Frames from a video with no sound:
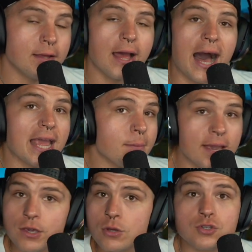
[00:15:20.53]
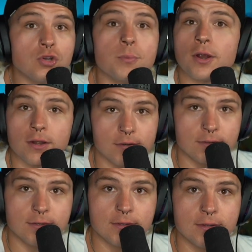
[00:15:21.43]
I am a YouTuber.
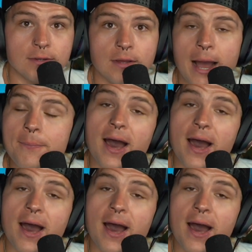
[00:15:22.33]
I'm